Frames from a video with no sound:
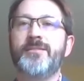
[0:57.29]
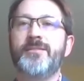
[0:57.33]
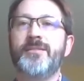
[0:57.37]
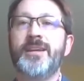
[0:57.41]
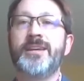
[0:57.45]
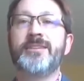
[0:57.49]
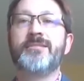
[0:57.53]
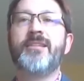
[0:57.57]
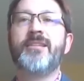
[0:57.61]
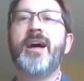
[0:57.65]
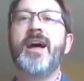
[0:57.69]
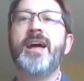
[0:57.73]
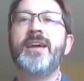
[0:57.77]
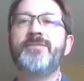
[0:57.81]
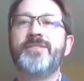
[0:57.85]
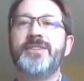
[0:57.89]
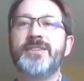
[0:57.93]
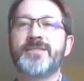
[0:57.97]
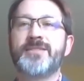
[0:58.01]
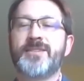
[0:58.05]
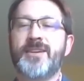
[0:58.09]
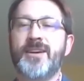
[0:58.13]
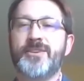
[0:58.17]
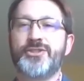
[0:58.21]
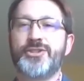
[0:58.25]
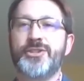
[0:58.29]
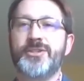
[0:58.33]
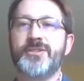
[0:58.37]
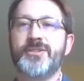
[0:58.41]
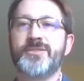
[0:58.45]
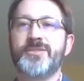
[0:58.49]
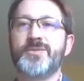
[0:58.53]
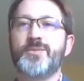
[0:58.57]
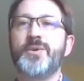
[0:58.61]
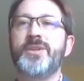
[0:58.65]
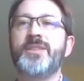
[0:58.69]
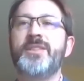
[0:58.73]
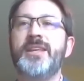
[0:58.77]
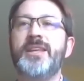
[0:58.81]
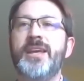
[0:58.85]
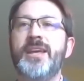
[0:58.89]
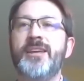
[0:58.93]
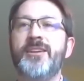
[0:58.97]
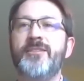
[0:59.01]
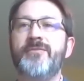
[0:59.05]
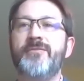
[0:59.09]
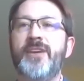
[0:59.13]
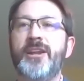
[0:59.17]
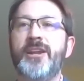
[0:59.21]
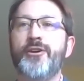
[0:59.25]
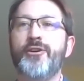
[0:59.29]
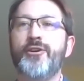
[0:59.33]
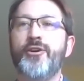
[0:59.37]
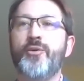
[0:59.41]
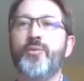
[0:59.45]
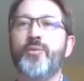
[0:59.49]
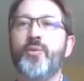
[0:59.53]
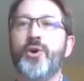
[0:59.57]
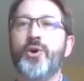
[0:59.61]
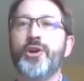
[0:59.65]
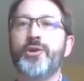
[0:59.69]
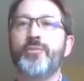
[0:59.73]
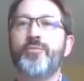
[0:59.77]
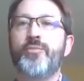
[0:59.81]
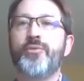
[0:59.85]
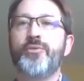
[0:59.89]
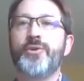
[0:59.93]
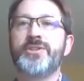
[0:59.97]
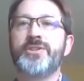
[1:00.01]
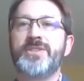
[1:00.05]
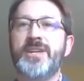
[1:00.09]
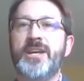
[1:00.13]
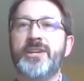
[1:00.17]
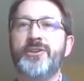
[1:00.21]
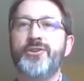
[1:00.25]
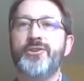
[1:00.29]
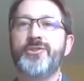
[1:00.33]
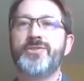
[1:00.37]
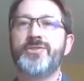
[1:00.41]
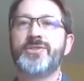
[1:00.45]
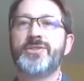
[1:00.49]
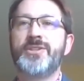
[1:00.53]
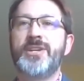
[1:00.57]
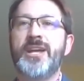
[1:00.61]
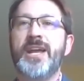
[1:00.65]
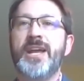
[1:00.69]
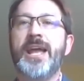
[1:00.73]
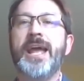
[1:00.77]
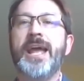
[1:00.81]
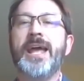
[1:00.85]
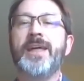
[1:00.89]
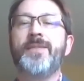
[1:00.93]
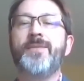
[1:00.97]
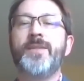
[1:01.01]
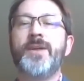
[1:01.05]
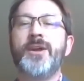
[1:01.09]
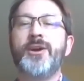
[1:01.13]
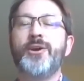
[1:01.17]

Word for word: in live discussions with the Innovator Award presenters and their